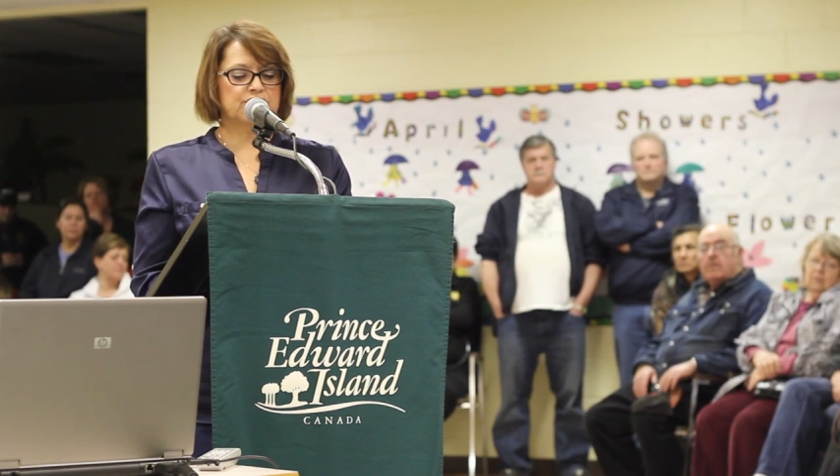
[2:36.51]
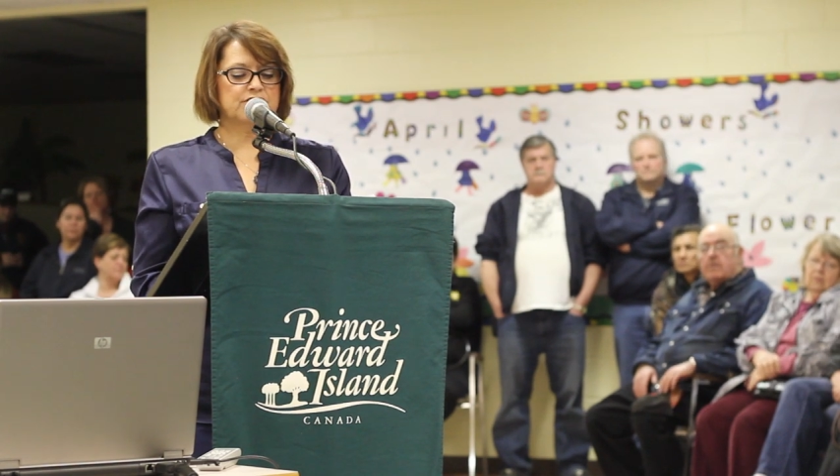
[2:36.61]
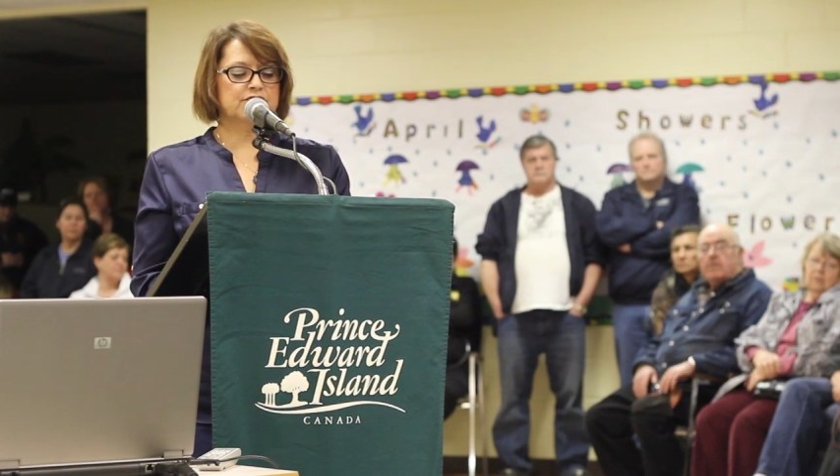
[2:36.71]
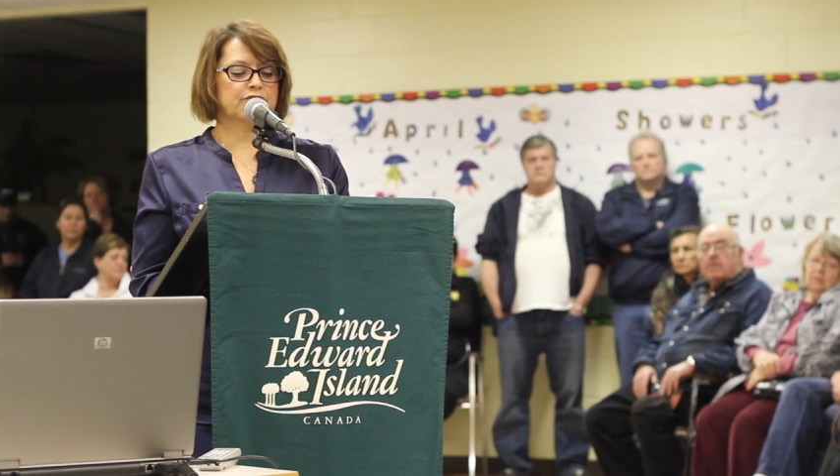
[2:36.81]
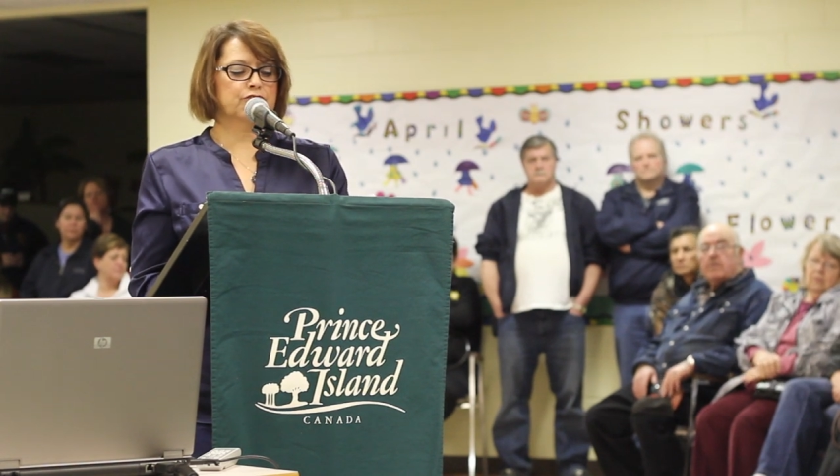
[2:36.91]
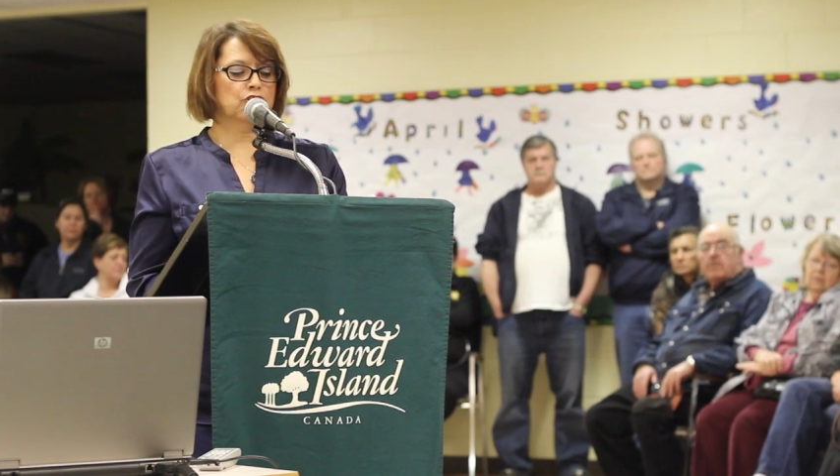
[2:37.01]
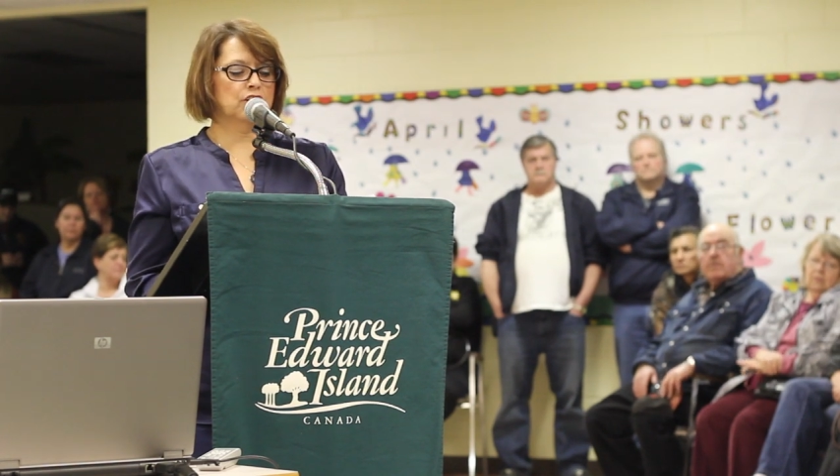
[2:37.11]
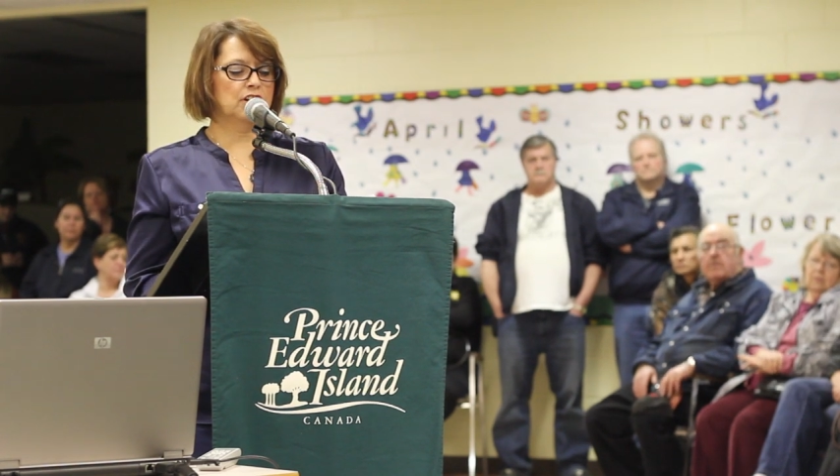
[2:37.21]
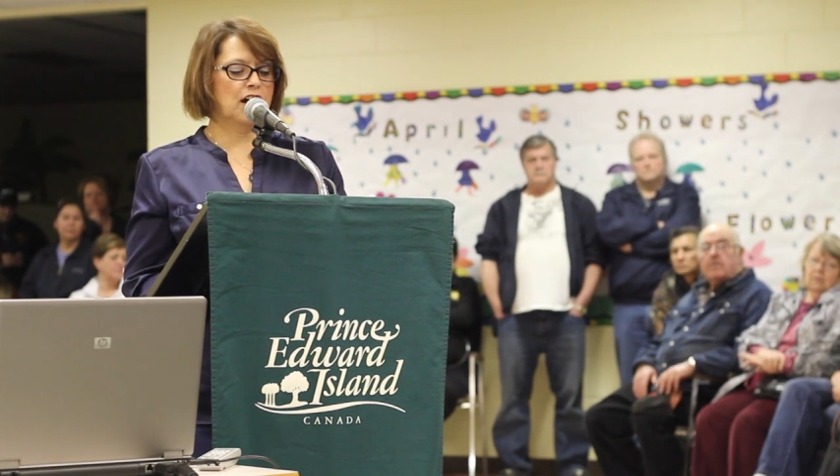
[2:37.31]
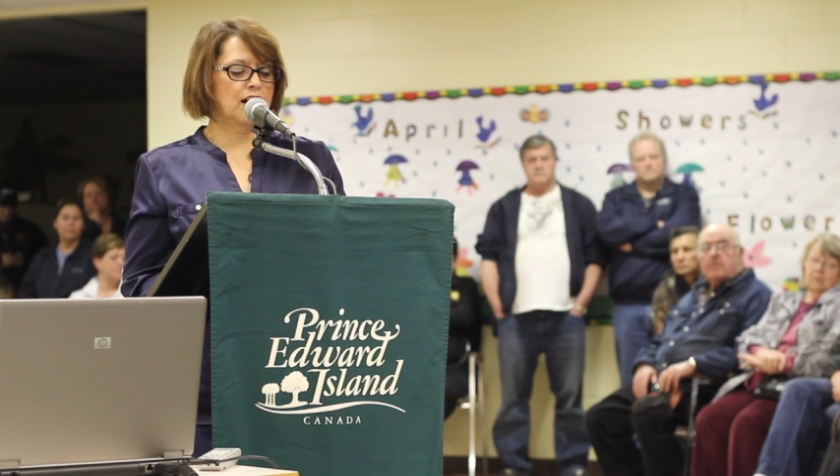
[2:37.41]
interest of
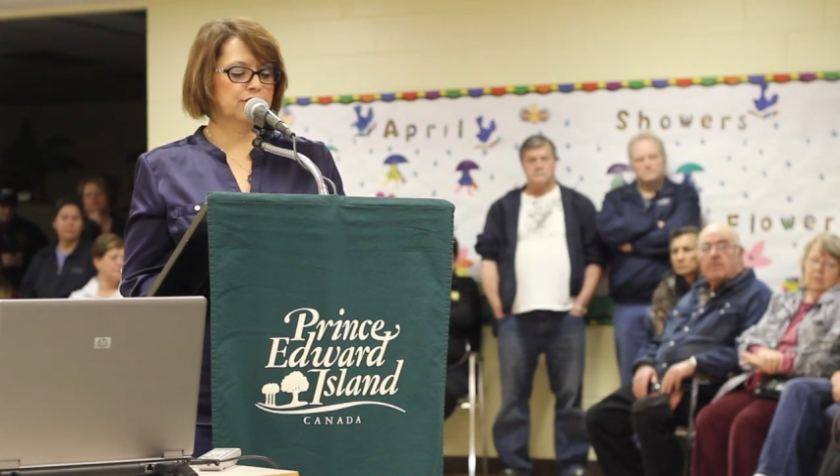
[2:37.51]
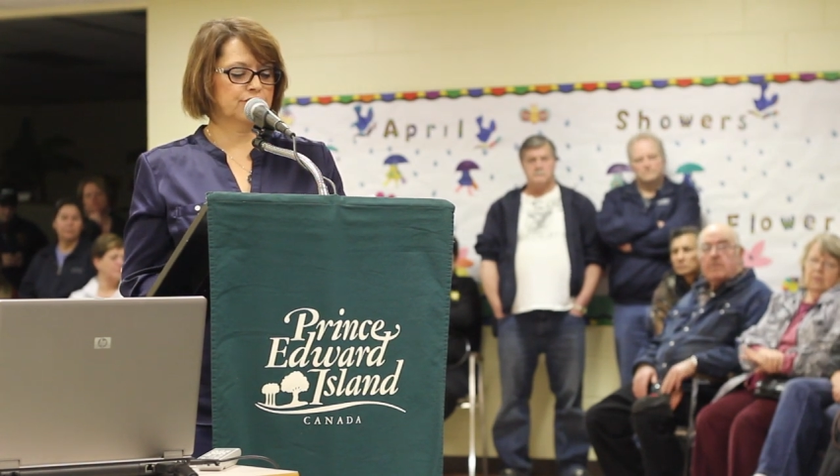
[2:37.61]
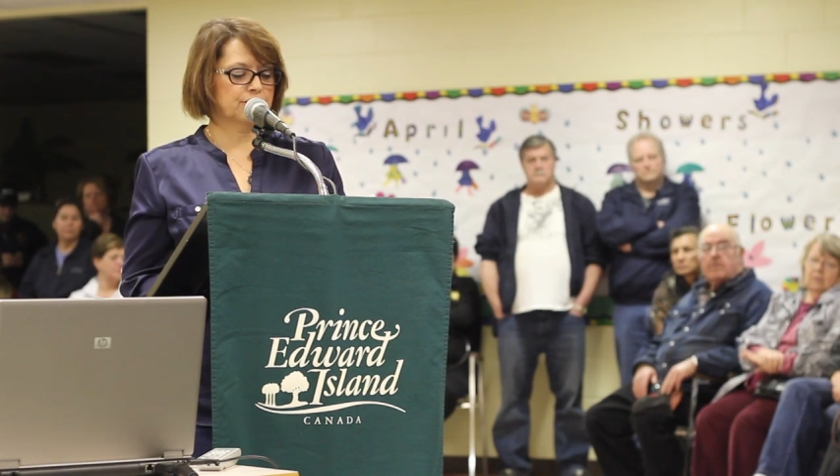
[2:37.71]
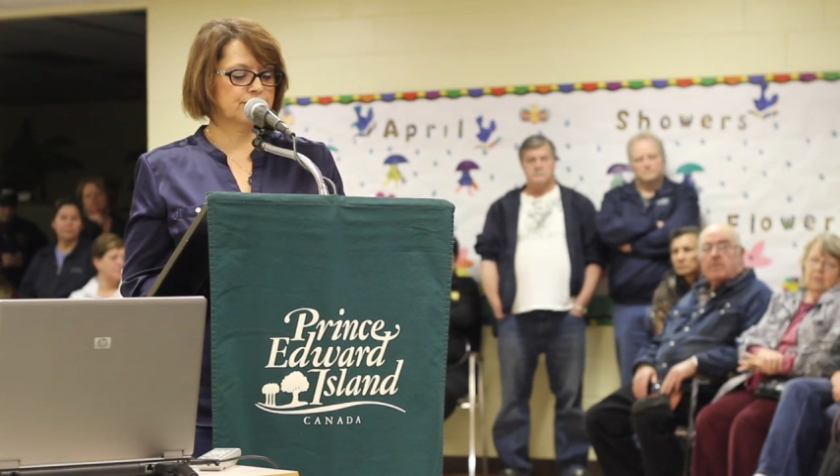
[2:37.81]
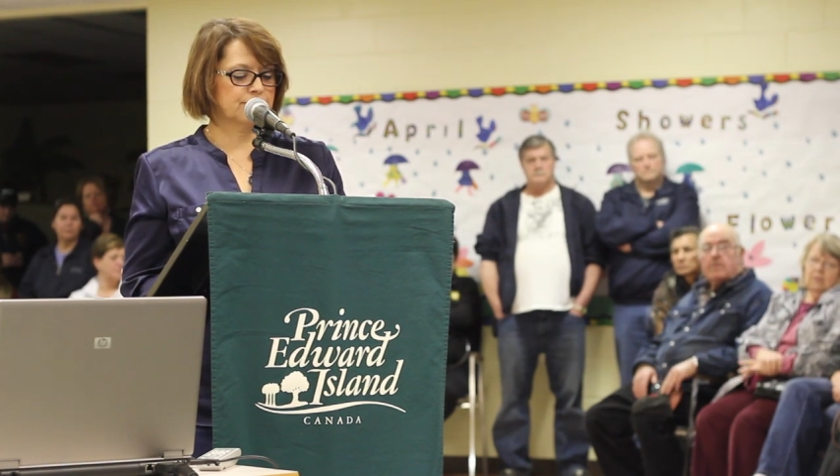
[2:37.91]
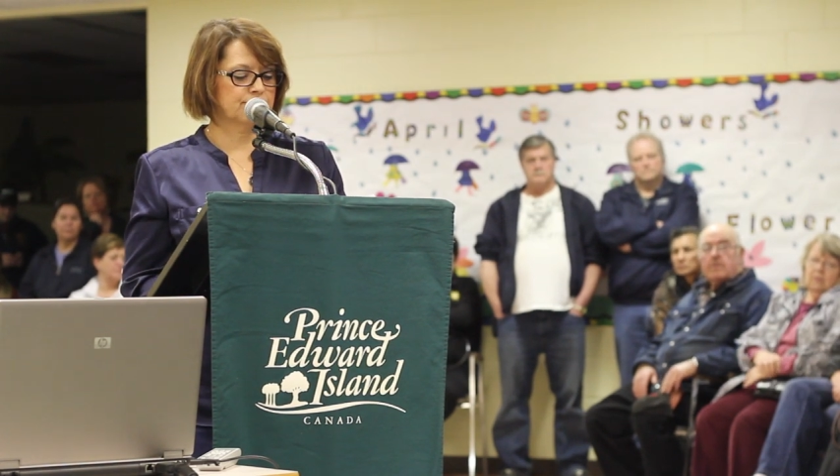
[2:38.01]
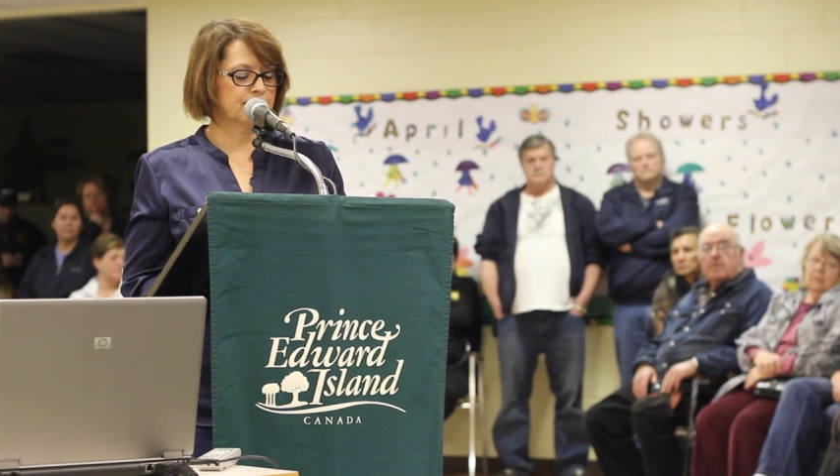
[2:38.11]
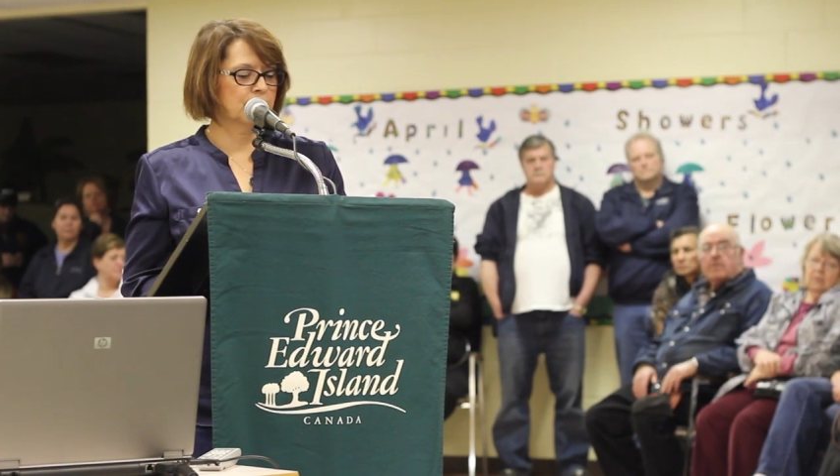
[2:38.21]
rural islanders.